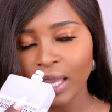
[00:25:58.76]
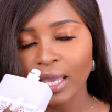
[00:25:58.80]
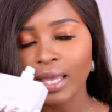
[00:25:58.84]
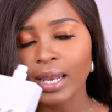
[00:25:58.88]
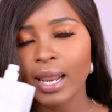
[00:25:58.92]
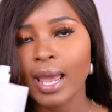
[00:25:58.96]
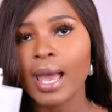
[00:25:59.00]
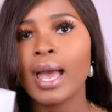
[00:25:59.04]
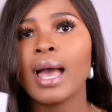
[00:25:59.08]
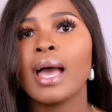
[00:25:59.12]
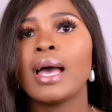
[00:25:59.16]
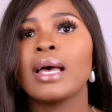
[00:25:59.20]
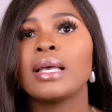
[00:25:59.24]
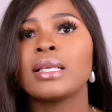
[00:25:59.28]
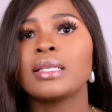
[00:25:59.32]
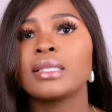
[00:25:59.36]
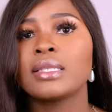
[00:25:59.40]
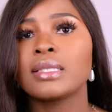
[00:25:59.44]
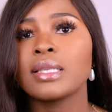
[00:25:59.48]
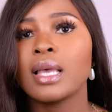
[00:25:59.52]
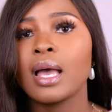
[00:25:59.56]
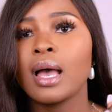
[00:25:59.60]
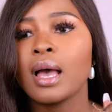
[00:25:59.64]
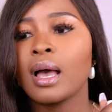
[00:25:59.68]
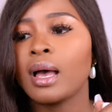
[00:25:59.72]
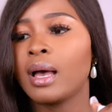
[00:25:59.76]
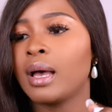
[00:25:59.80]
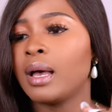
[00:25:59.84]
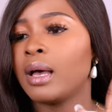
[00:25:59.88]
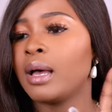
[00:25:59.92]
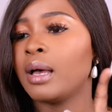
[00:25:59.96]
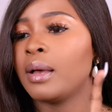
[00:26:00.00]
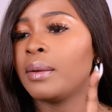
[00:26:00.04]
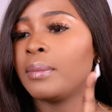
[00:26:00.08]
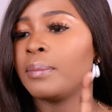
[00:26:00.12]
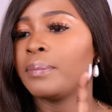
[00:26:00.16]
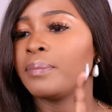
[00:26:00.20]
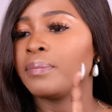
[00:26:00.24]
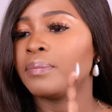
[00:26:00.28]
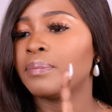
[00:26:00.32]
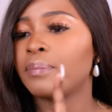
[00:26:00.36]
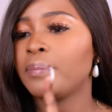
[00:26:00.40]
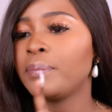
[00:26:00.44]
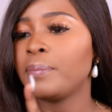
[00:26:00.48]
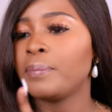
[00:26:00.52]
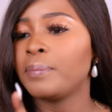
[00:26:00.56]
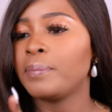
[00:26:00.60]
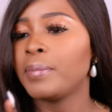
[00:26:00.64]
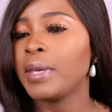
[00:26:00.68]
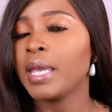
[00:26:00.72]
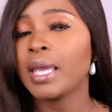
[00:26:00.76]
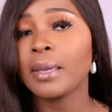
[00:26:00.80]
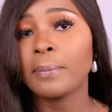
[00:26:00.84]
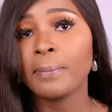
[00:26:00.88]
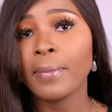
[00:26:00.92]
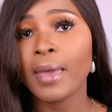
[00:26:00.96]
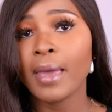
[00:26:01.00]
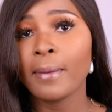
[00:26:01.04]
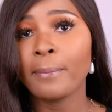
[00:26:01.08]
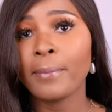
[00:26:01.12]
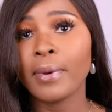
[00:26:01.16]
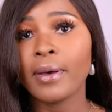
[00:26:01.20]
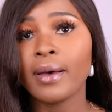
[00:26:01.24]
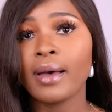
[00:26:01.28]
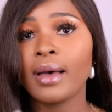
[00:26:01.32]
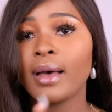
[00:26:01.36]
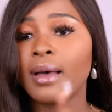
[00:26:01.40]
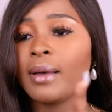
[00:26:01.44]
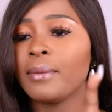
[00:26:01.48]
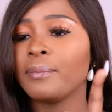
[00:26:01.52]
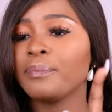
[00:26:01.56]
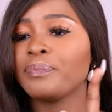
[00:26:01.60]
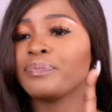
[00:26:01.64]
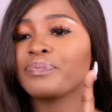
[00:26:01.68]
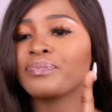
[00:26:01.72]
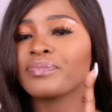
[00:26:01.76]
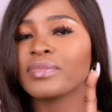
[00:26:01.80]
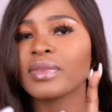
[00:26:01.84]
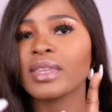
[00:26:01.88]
It has um, pink pepper,